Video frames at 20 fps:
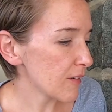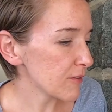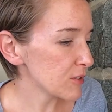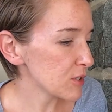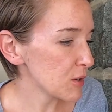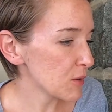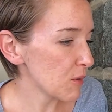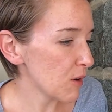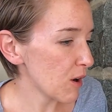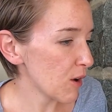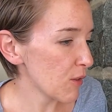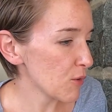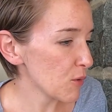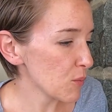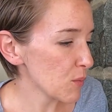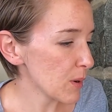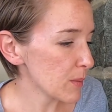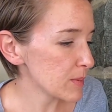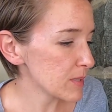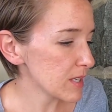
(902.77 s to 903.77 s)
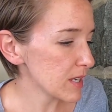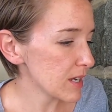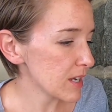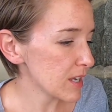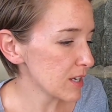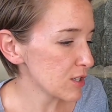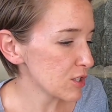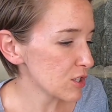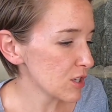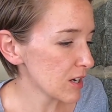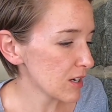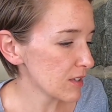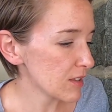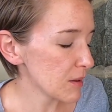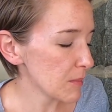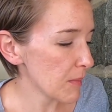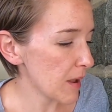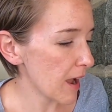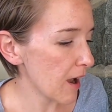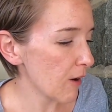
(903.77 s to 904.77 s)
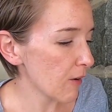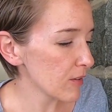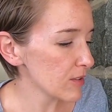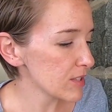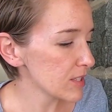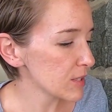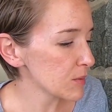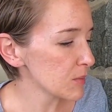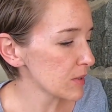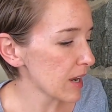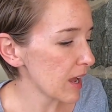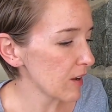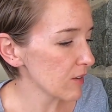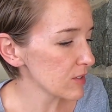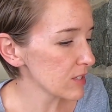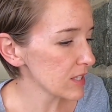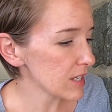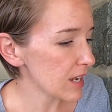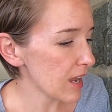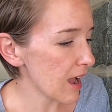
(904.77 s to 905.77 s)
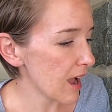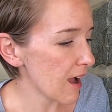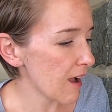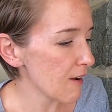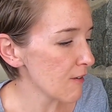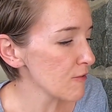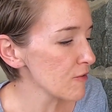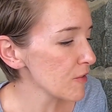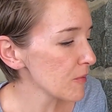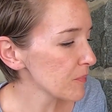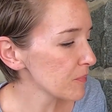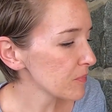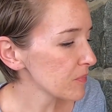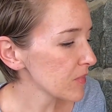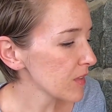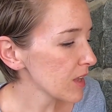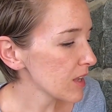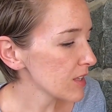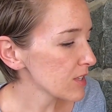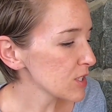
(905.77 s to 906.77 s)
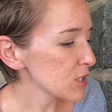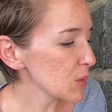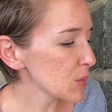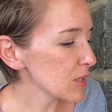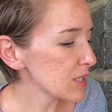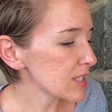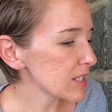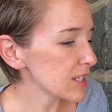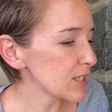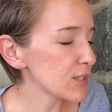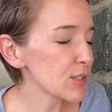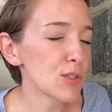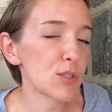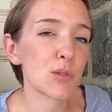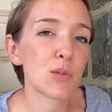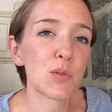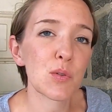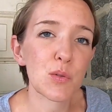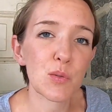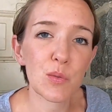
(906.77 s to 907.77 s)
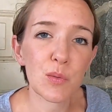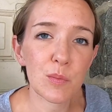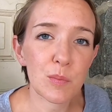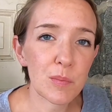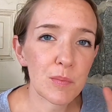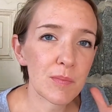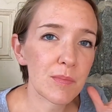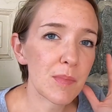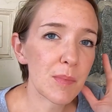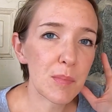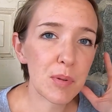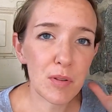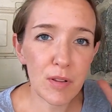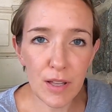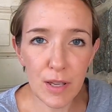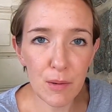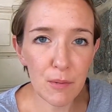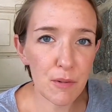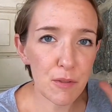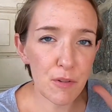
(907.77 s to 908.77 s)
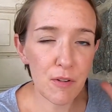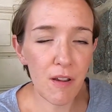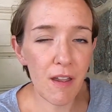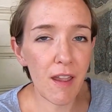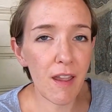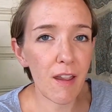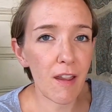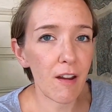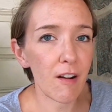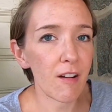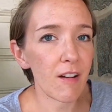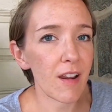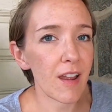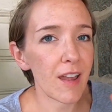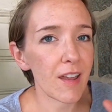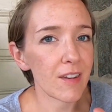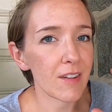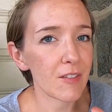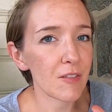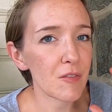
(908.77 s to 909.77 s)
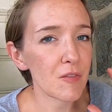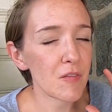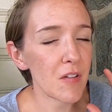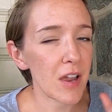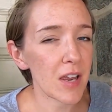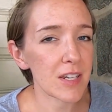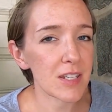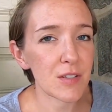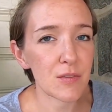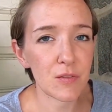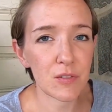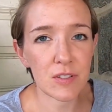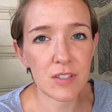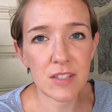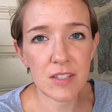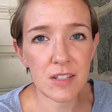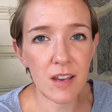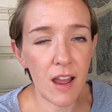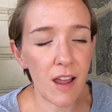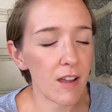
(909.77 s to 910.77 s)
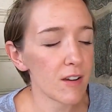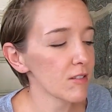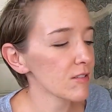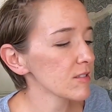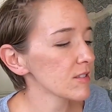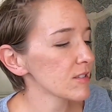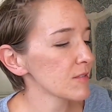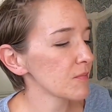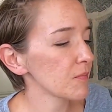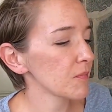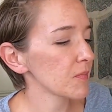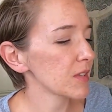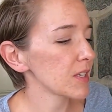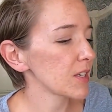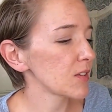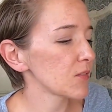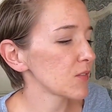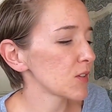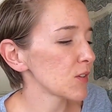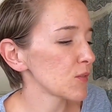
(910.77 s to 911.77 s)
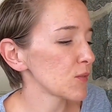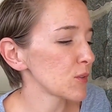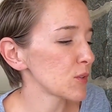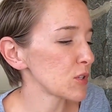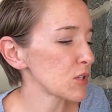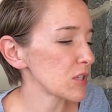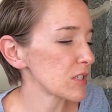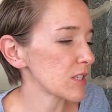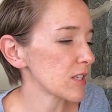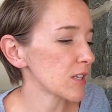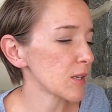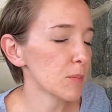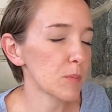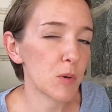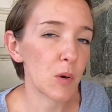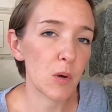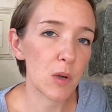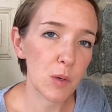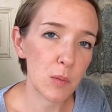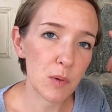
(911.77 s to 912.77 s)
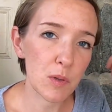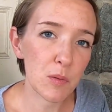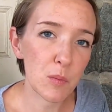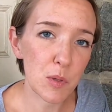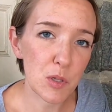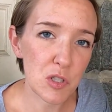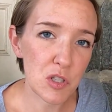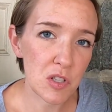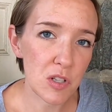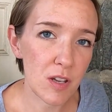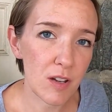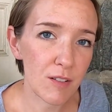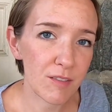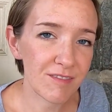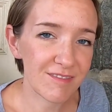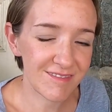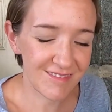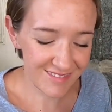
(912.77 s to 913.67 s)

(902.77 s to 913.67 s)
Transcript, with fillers: have to go on their website and check them out and see what else they have. It's always nice to play with your hair and find different styles, even if you just end up going with what you know.